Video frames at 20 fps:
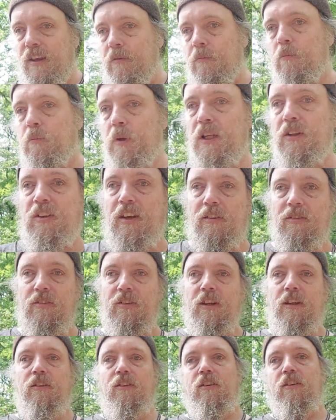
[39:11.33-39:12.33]
me
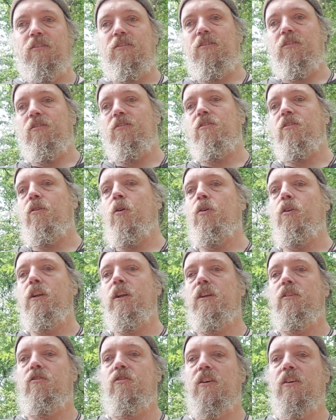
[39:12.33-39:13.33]
testing this is
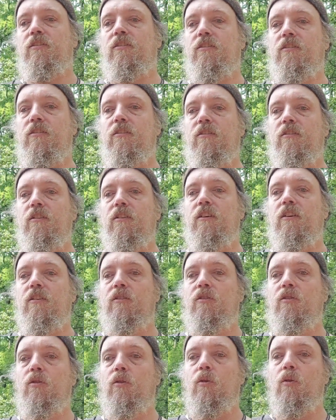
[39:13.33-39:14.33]
only just
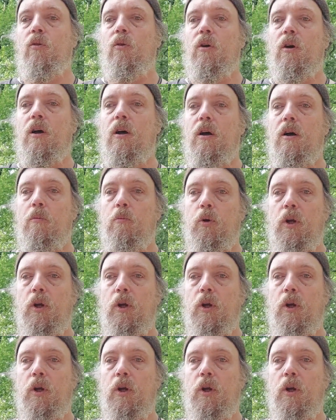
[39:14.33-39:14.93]
to